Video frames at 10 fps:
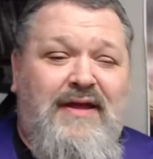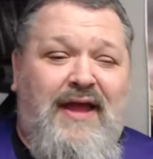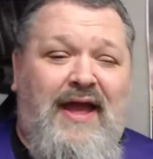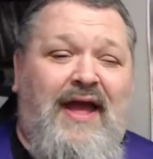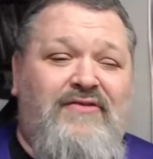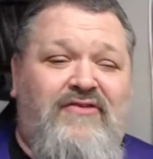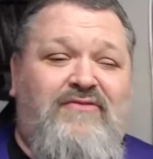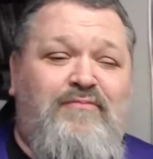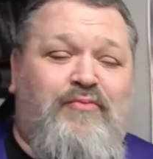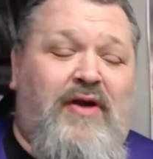As a
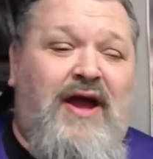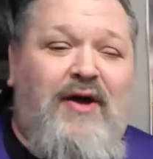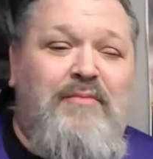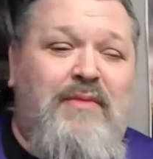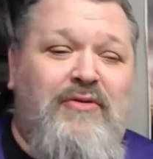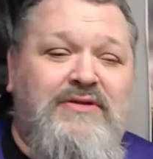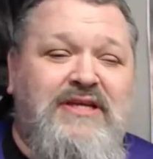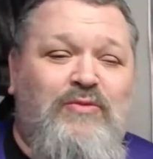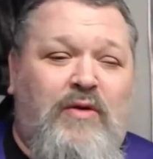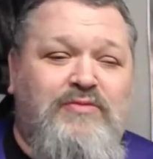proud member of
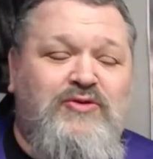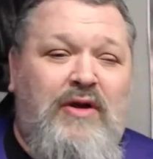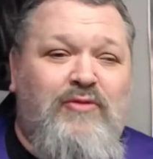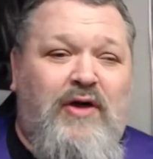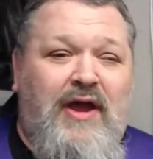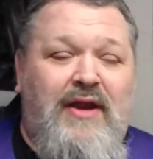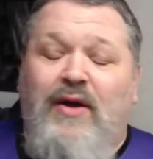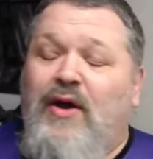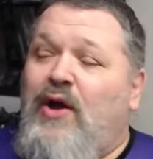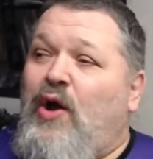Team Warp Storm, thought I'd
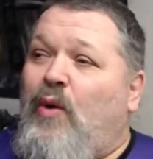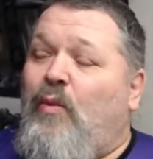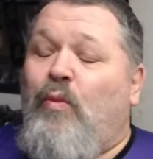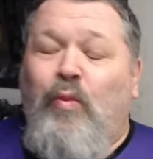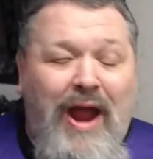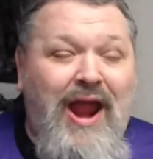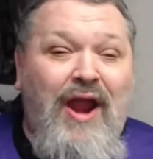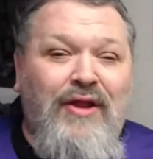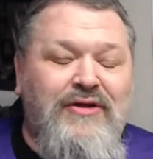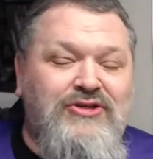
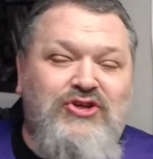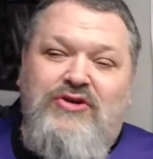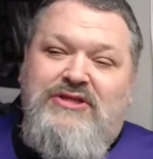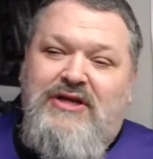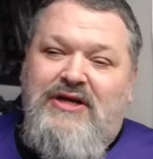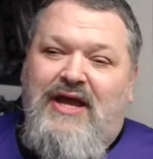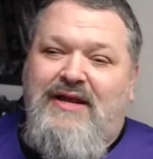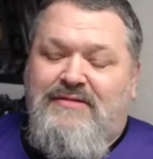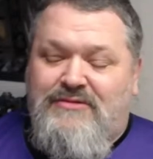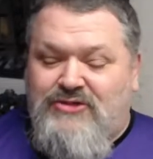wear the jersey
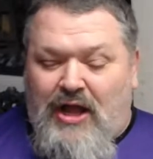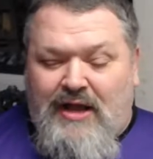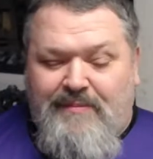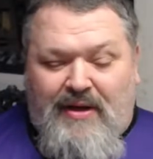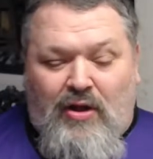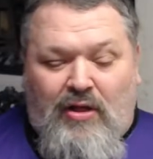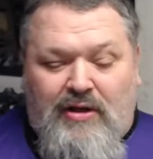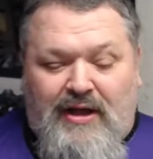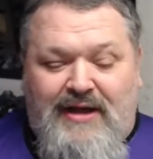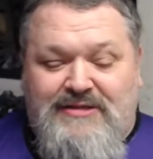tonight and talk about all
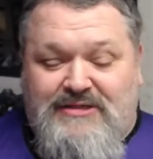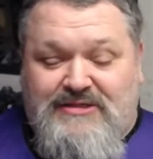kinds of